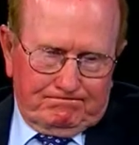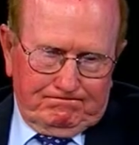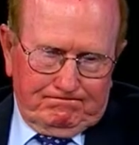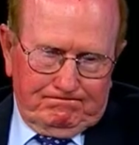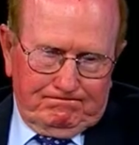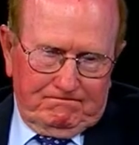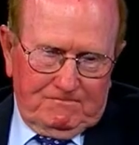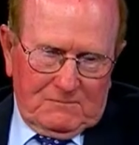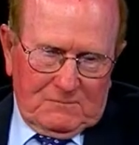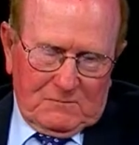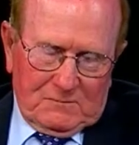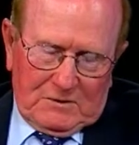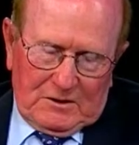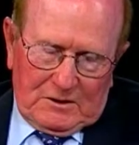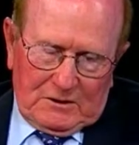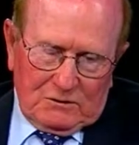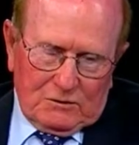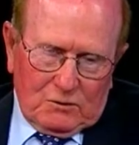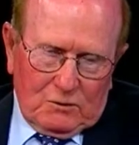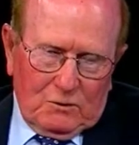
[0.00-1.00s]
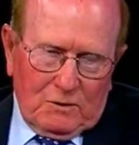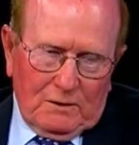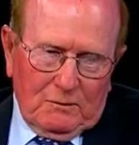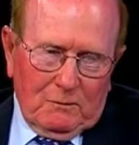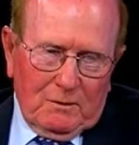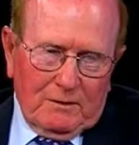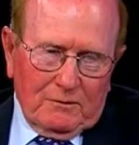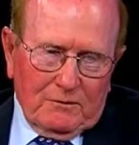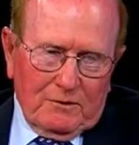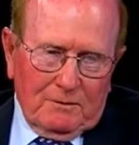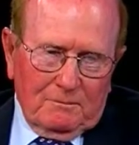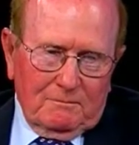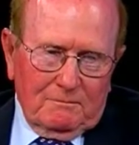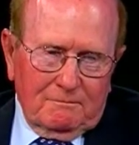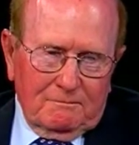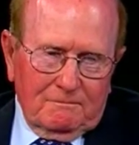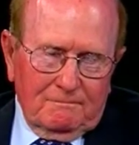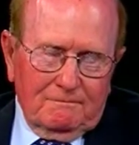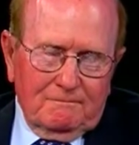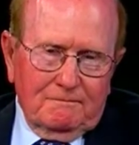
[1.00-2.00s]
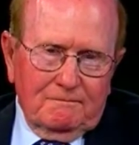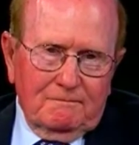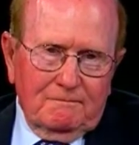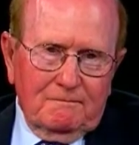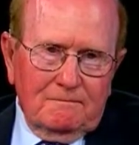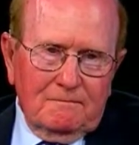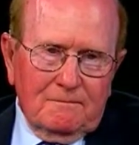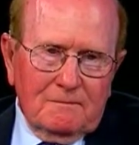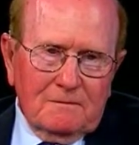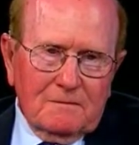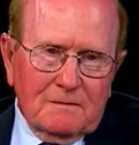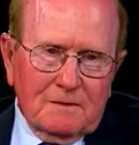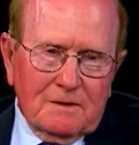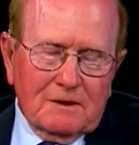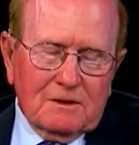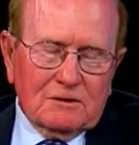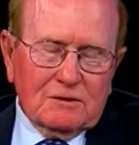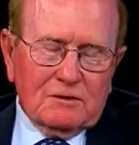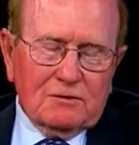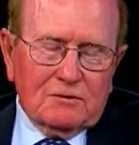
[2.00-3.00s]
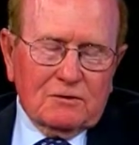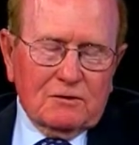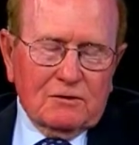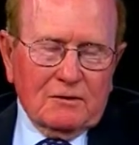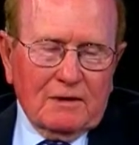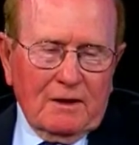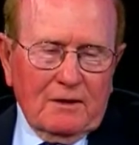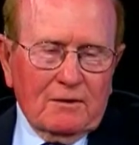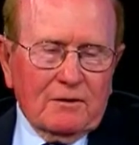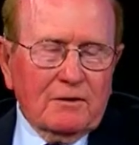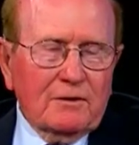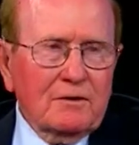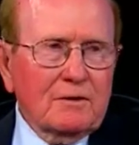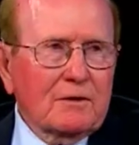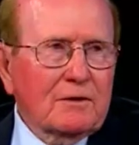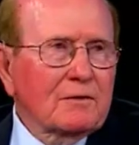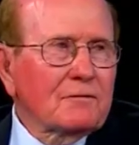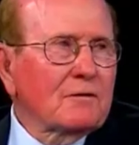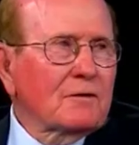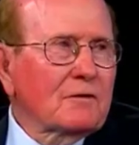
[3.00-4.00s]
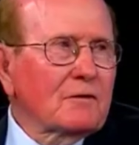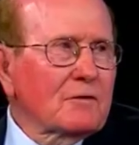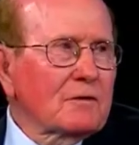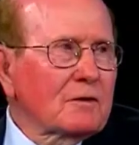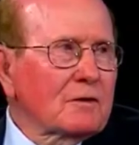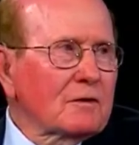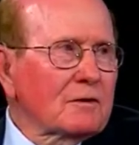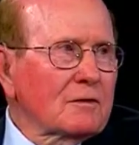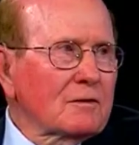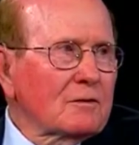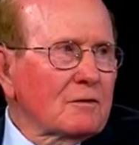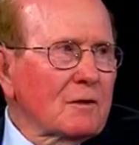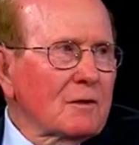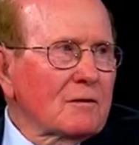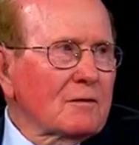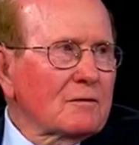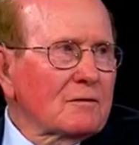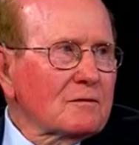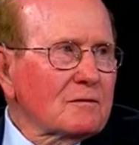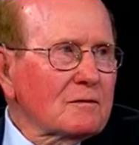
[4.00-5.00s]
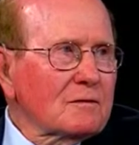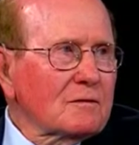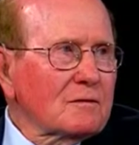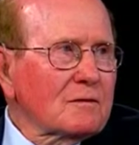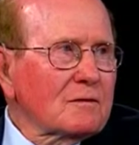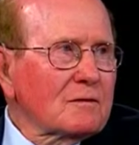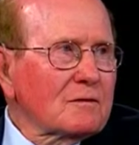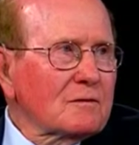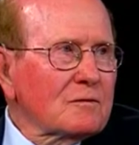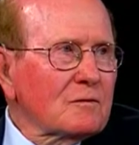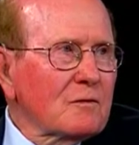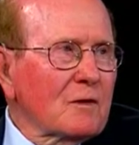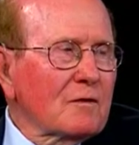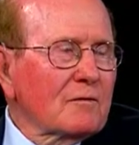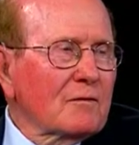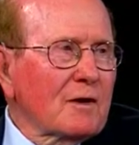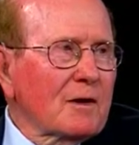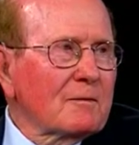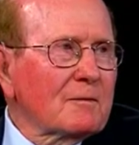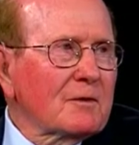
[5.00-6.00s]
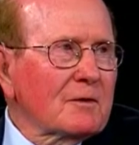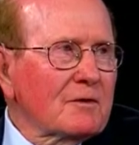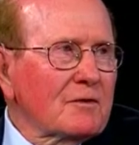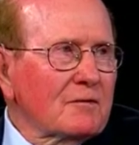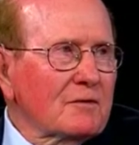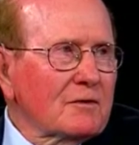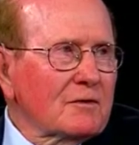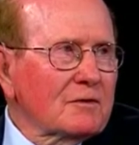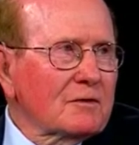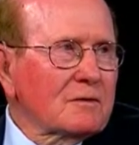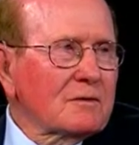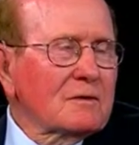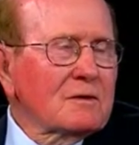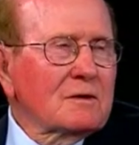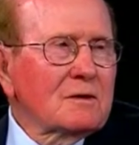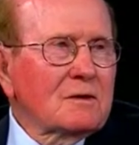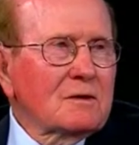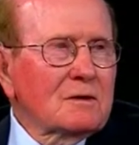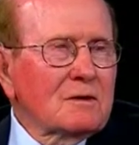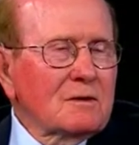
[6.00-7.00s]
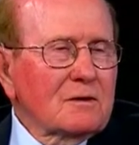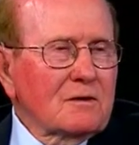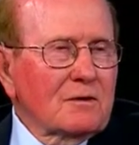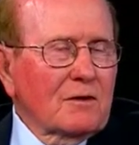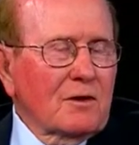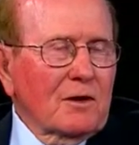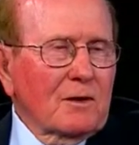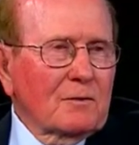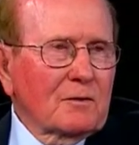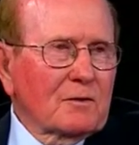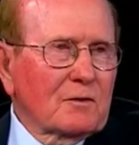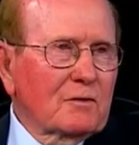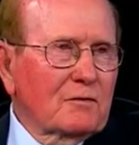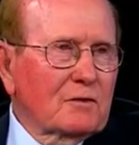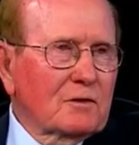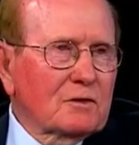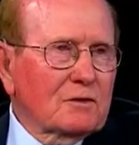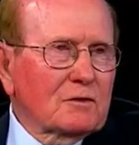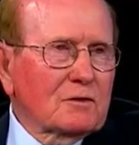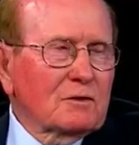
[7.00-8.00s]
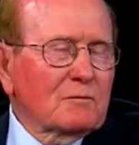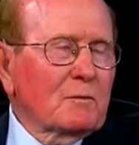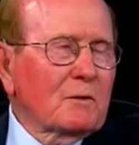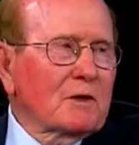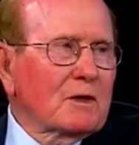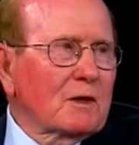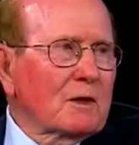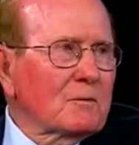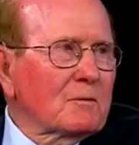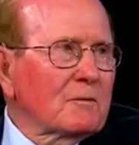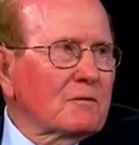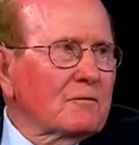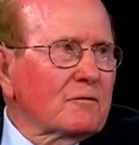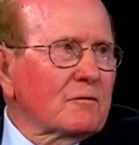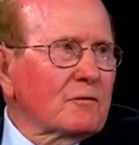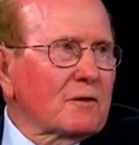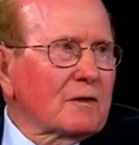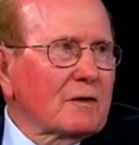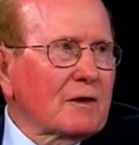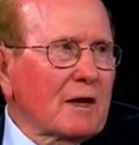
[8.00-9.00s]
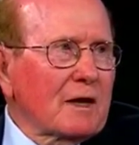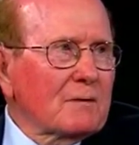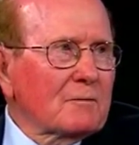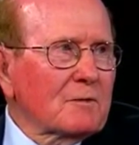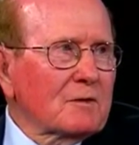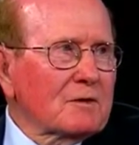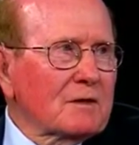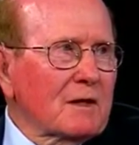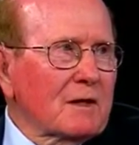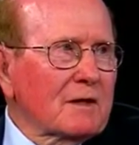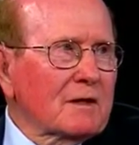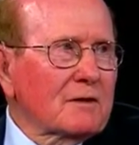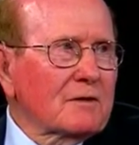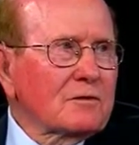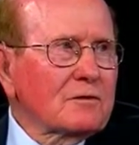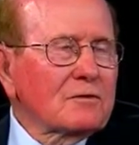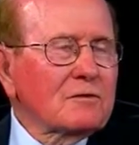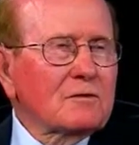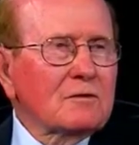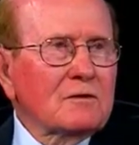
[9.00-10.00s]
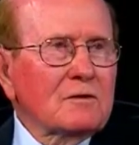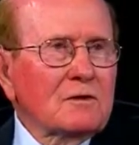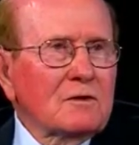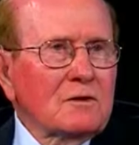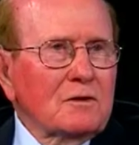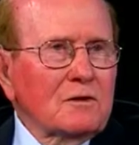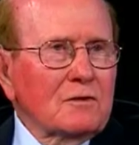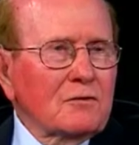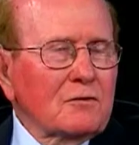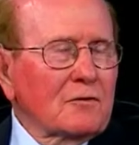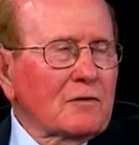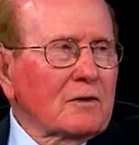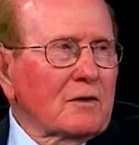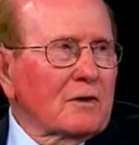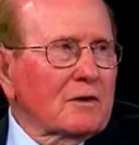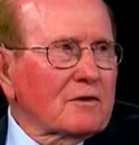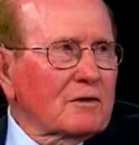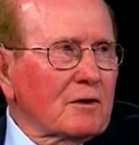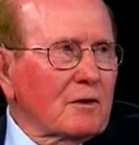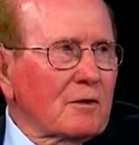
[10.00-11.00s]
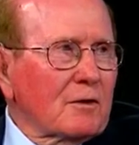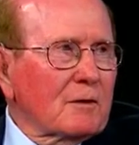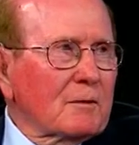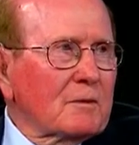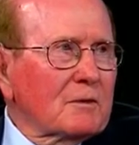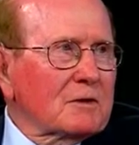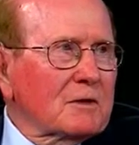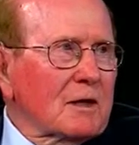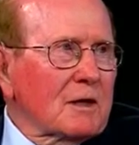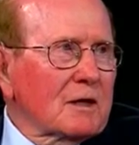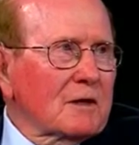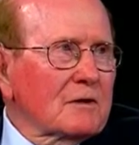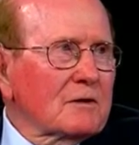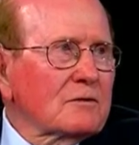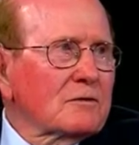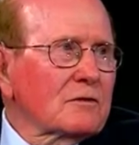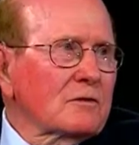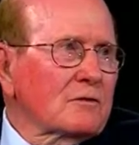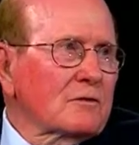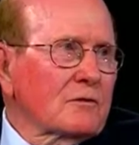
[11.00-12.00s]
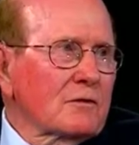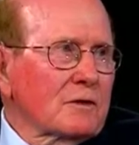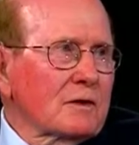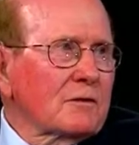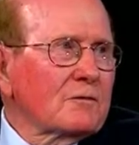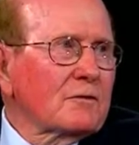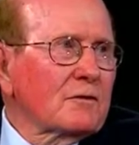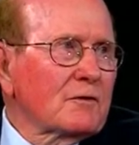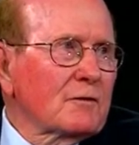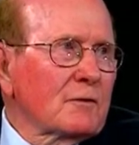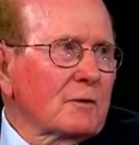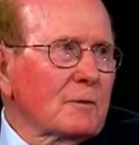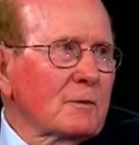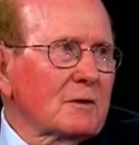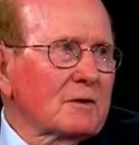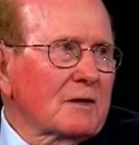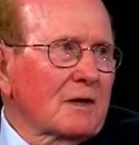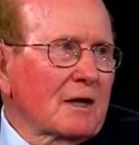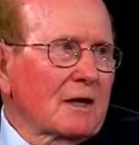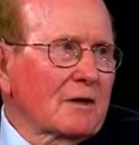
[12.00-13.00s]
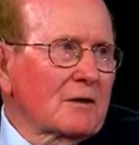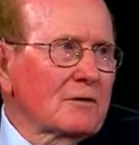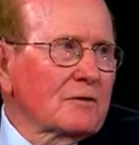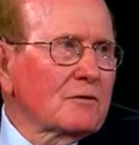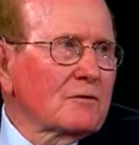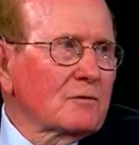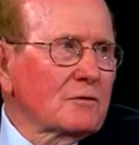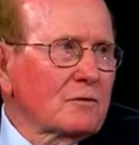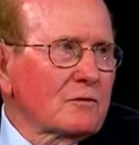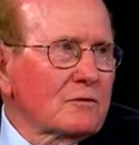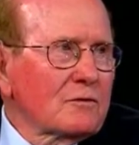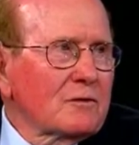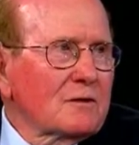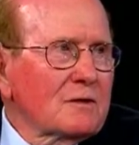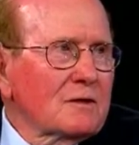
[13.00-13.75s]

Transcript: Yeah, so I wound up, as it turned out, in the infantry in the 12th, 12th Armored Division. An armored division is made up of three tank battalions, three artillery battalions, and three infantry battalions with